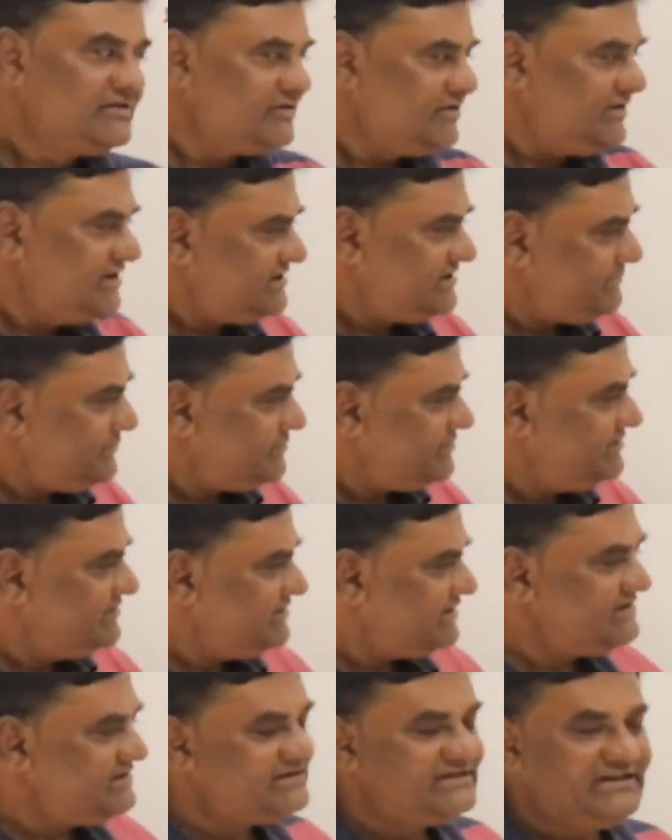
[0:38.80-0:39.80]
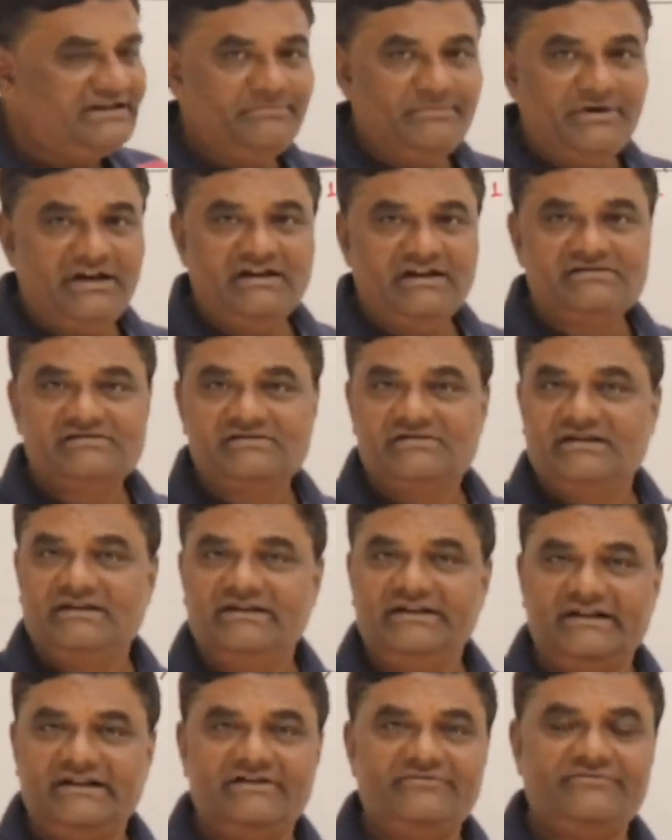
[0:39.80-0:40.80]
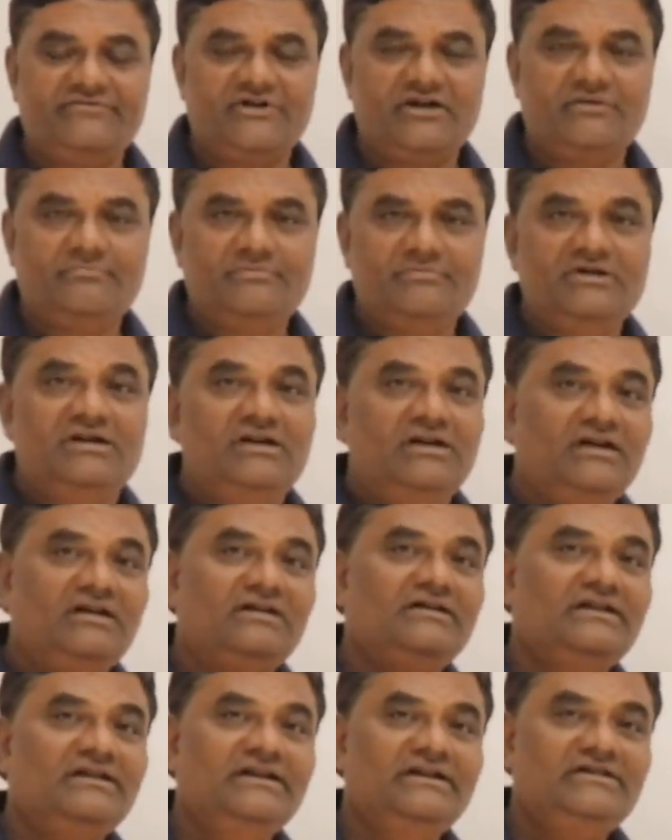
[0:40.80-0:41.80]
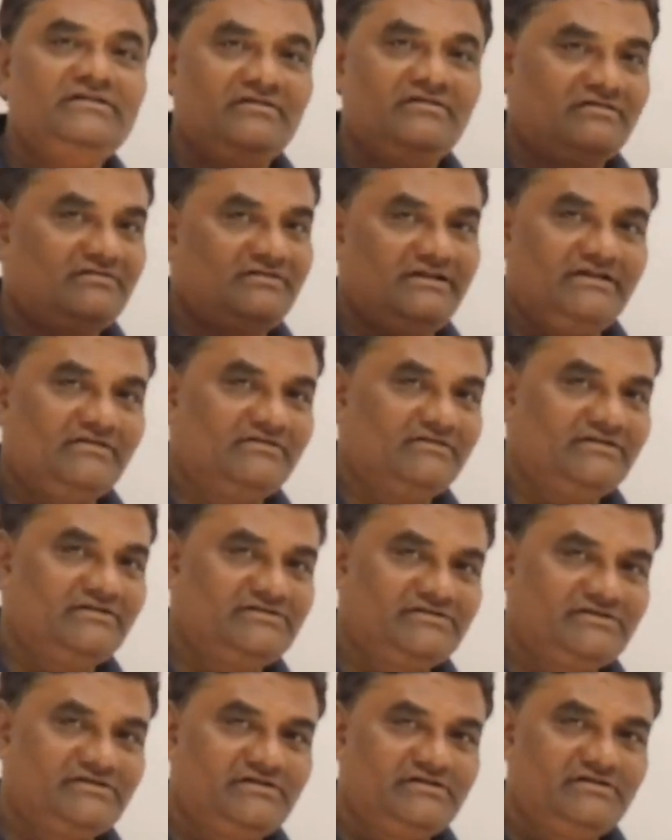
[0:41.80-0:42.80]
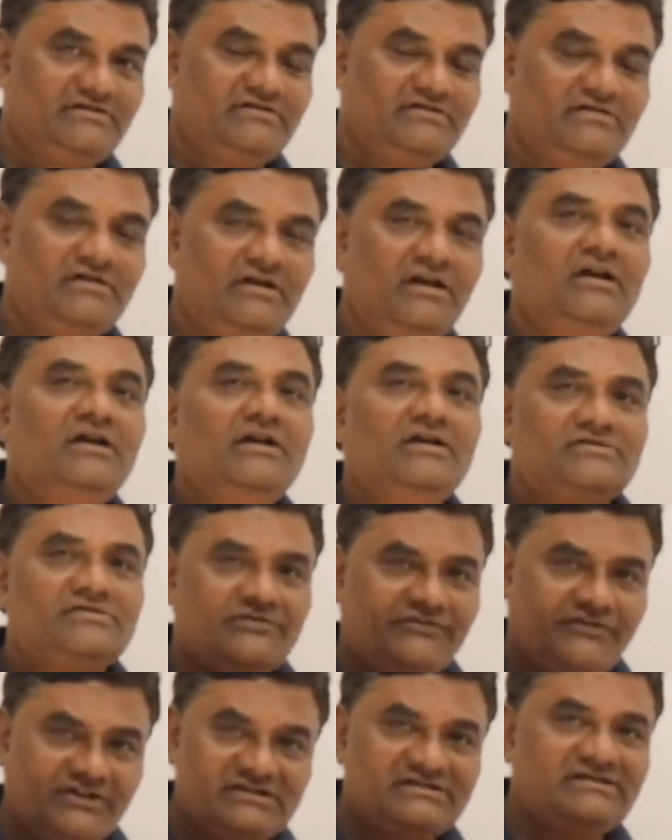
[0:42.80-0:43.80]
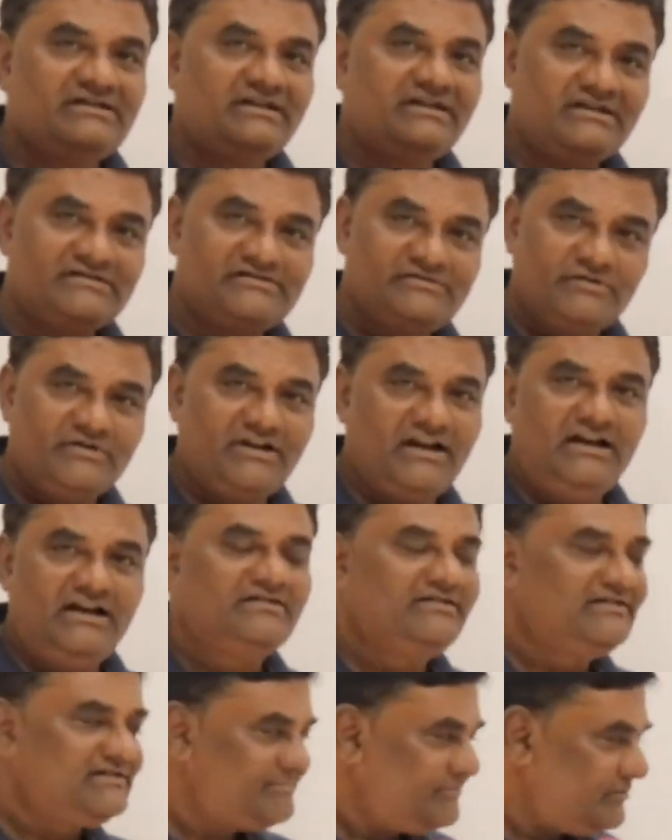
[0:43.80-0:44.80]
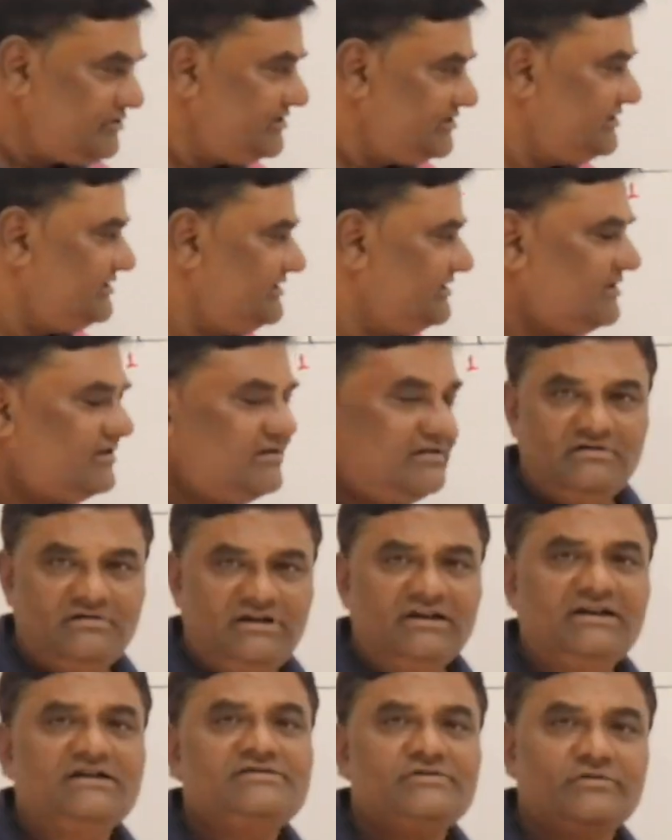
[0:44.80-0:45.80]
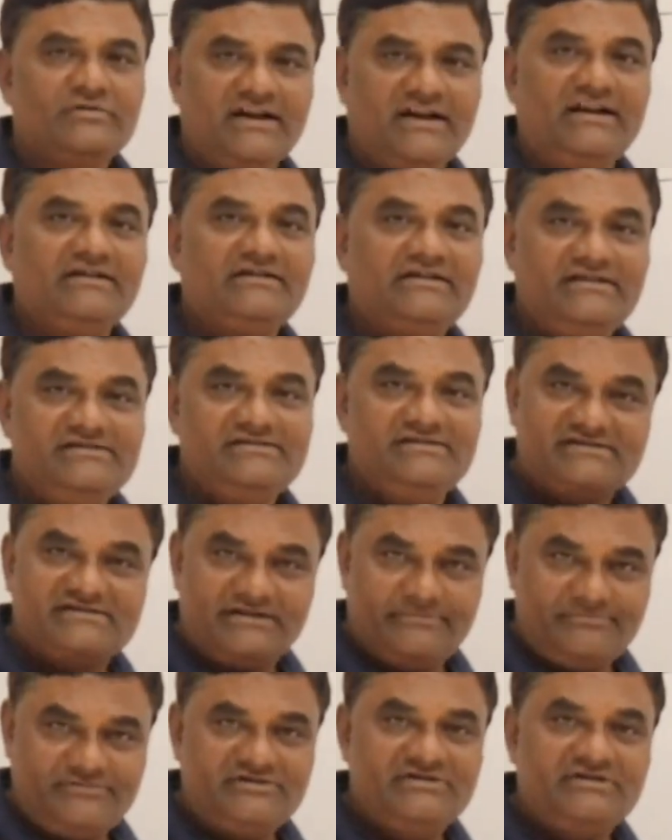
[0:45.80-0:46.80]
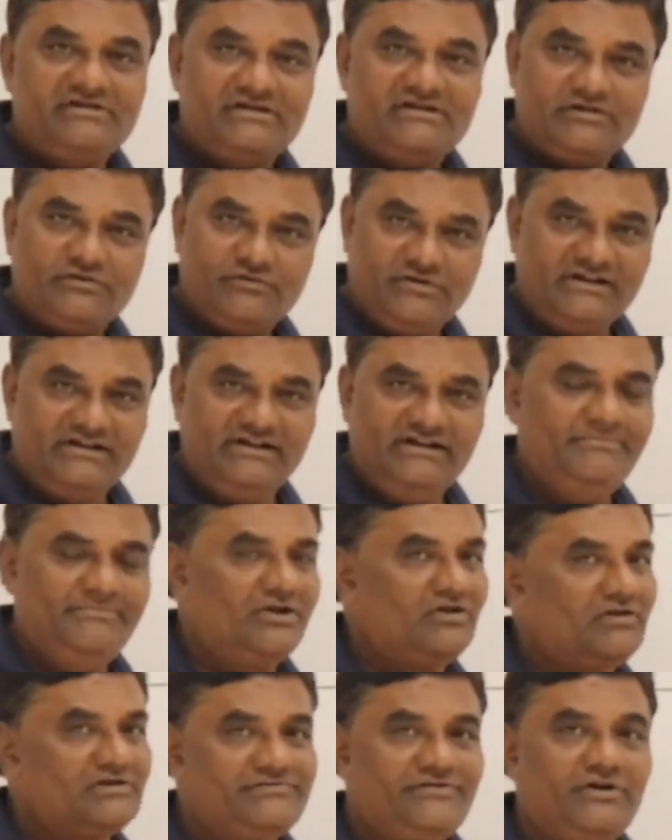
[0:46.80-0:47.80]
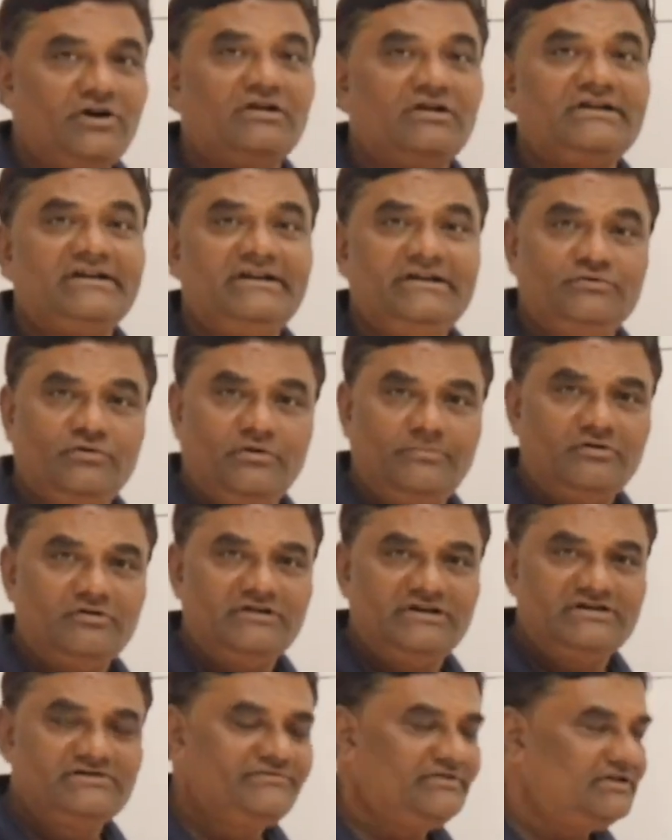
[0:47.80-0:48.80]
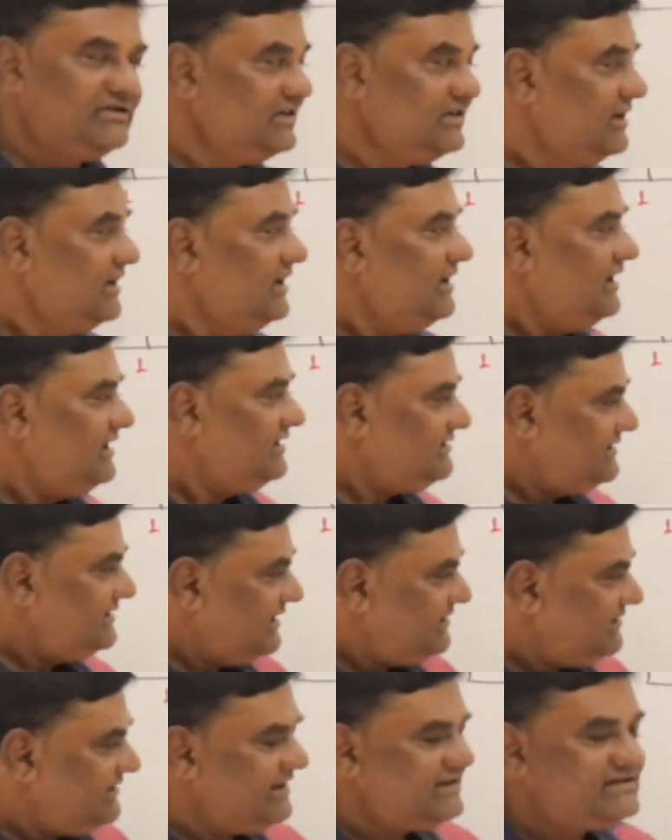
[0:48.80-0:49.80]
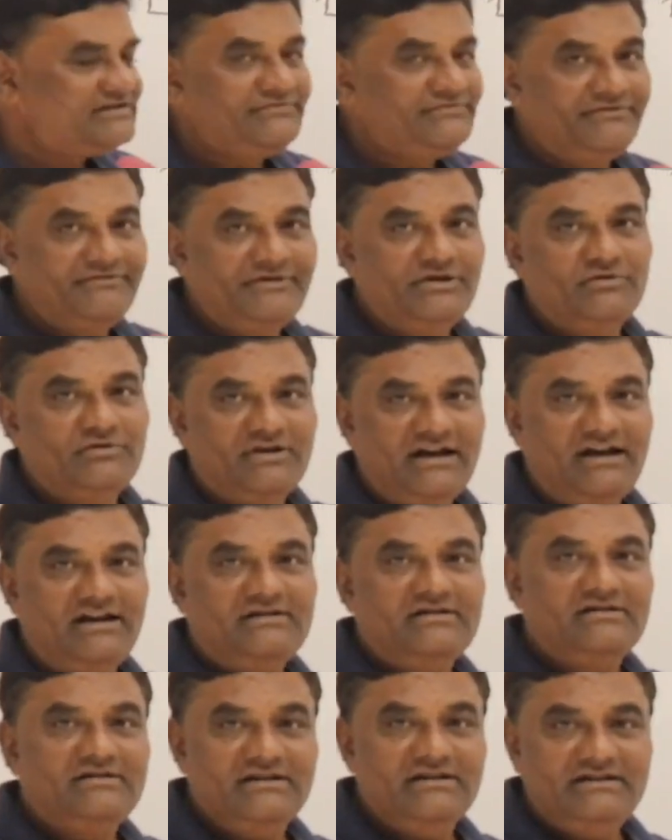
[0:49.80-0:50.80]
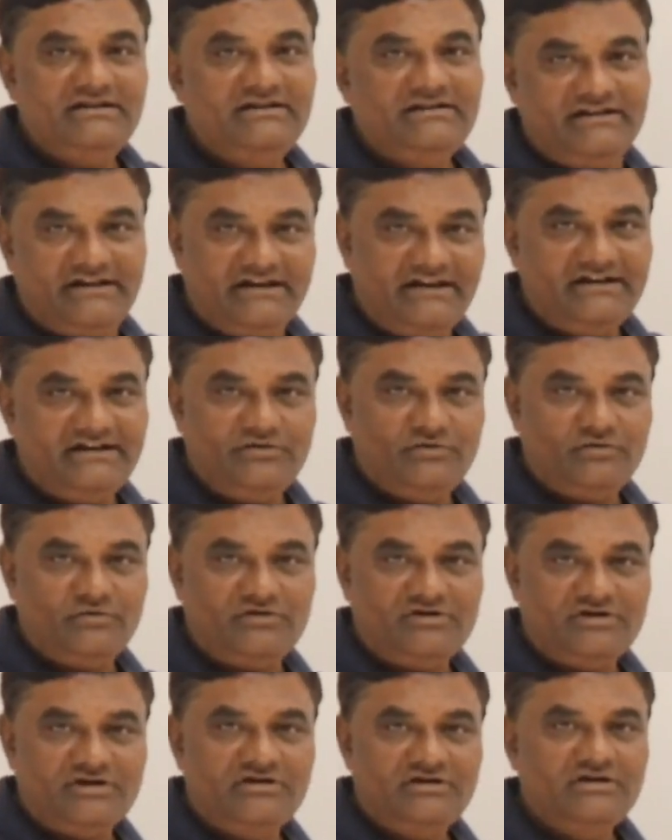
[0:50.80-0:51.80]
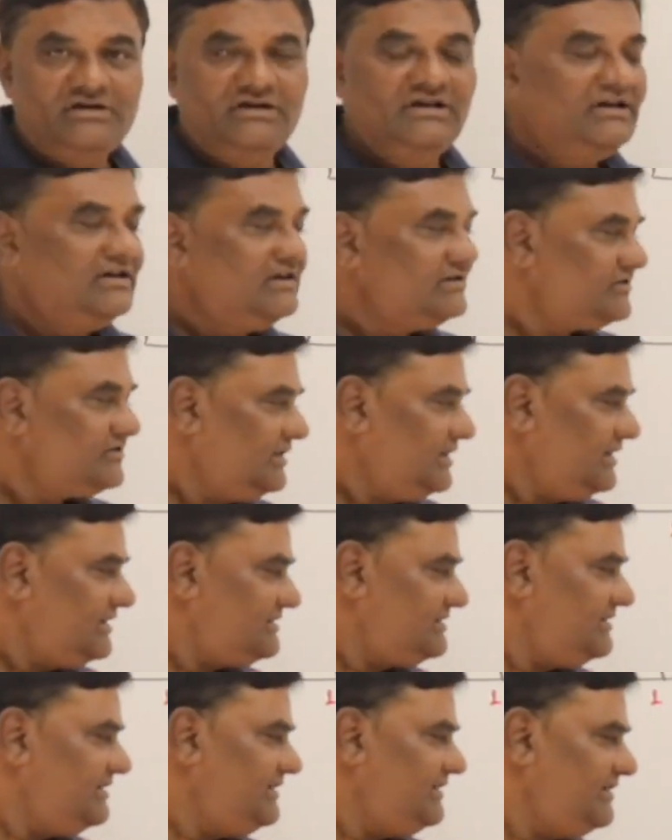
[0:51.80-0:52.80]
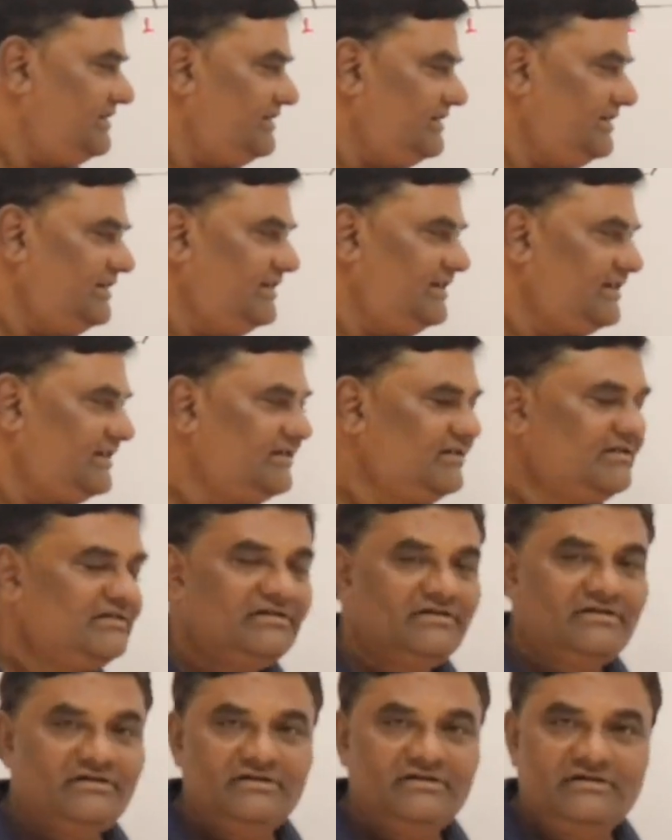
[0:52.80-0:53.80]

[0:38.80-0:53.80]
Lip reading: So this procedure is same as deleting from linear linked list. So first let us look at this procedure. Let us look at these steps quickly because we already know about this one. Then next we will look at deleting head node. So let us see deleting